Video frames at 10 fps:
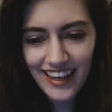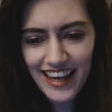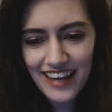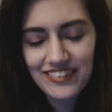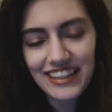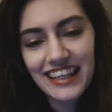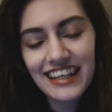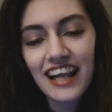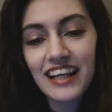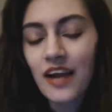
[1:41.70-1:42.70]
And we
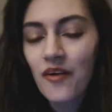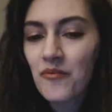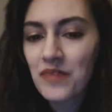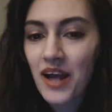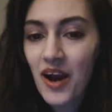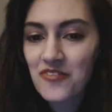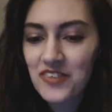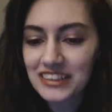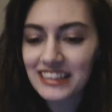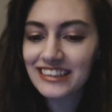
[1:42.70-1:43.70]
get not only our
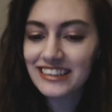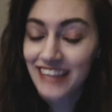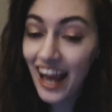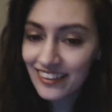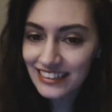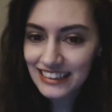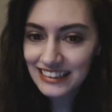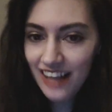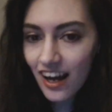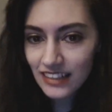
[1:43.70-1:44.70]
first Giles
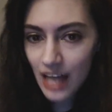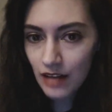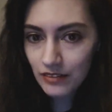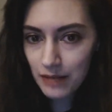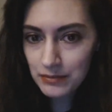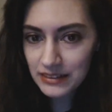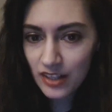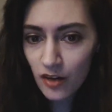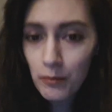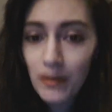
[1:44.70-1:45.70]
Gets Knocked Out
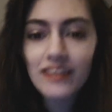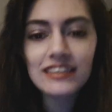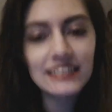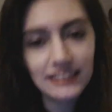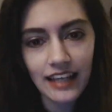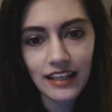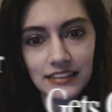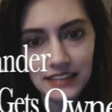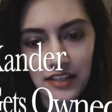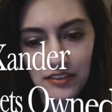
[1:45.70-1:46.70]
episode, but our
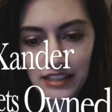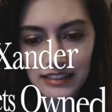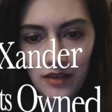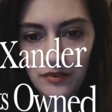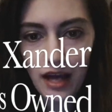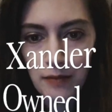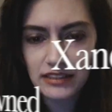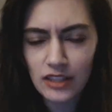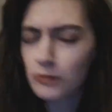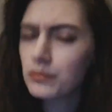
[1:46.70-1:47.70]
second Xander Gets Owned
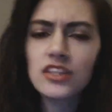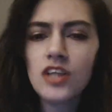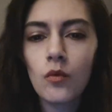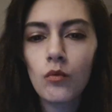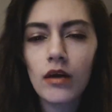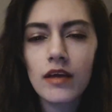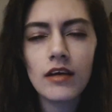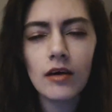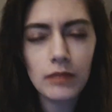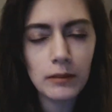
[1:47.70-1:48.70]
episode. But don't worry,
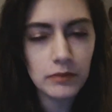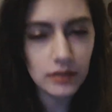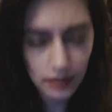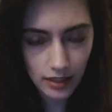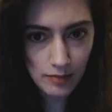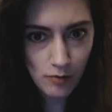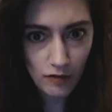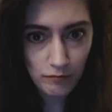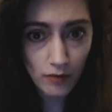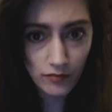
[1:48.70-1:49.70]
there will be plenty more
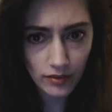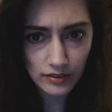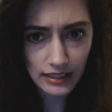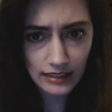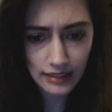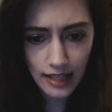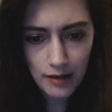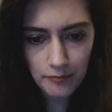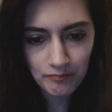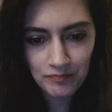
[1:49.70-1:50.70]
of both of those things to
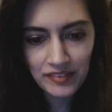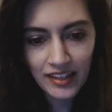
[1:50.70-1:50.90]
come.